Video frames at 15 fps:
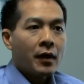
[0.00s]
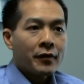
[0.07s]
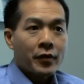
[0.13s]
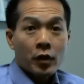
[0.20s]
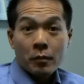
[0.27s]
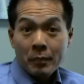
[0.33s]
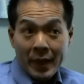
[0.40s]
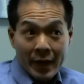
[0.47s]

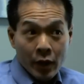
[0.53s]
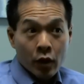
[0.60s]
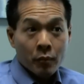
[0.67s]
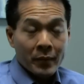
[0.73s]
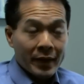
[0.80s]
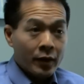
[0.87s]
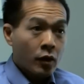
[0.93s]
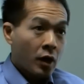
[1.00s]
There may or
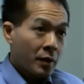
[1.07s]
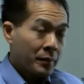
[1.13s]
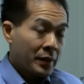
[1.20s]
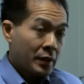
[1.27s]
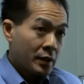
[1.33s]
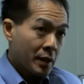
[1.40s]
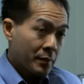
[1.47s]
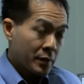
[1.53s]
may not be
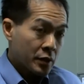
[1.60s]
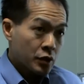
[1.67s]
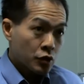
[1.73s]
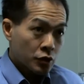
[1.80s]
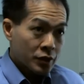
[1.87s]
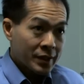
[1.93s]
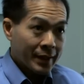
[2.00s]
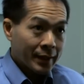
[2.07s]
numbness or
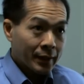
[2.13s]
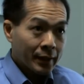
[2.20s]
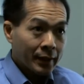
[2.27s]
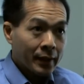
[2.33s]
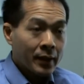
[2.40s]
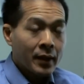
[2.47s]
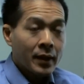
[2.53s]
tingling.